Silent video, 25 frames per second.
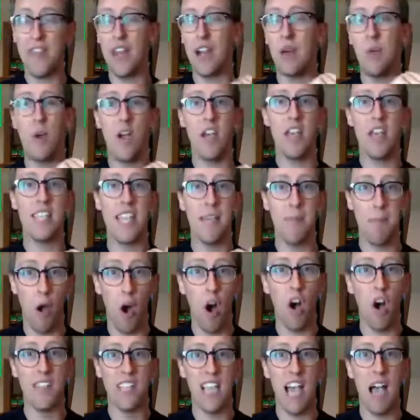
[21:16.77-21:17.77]
Then I worked
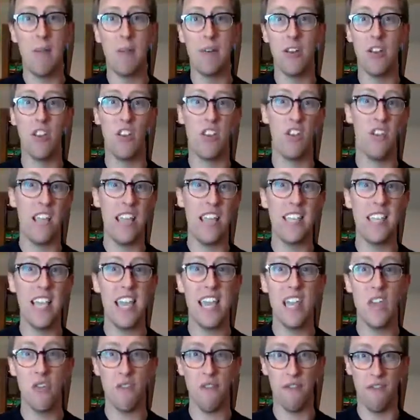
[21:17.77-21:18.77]
part-time in an estate
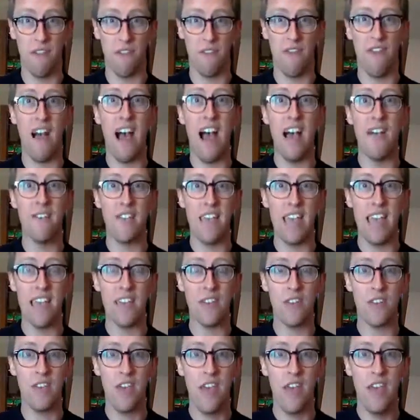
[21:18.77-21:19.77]
agent for 5
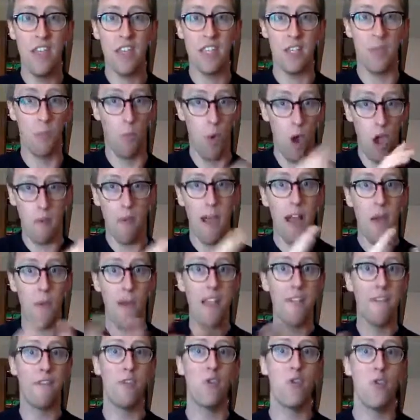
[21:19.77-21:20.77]
years to work my
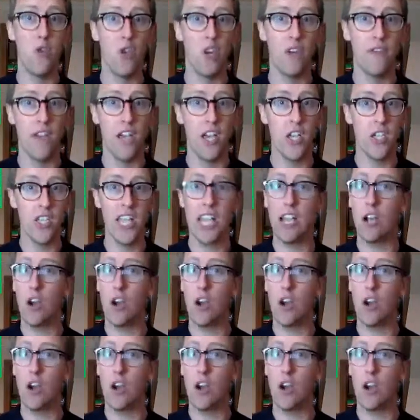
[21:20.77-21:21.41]
way through university.